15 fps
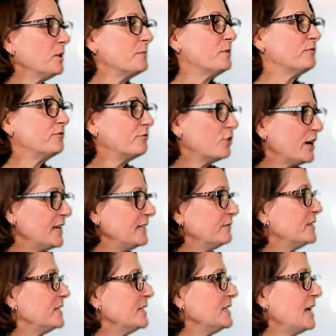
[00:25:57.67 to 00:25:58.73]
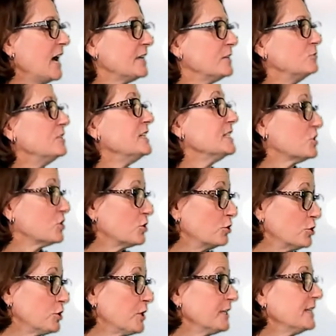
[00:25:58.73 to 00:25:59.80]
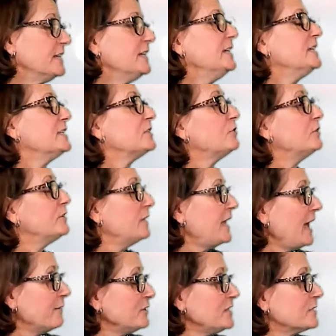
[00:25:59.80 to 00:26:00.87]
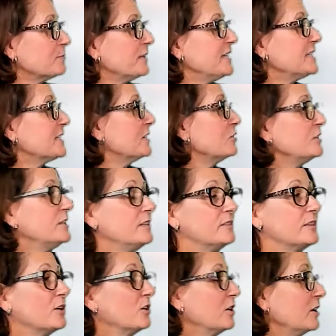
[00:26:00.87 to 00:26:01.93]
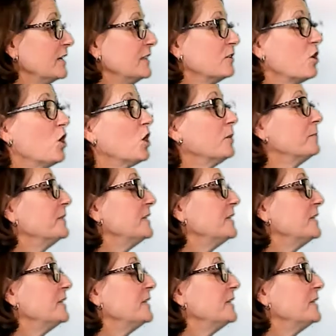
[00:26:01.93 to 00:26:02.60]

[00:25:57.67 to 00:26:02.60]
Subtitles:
I'm afraid of the IUD insertion. So that having this placed underneath in their arm,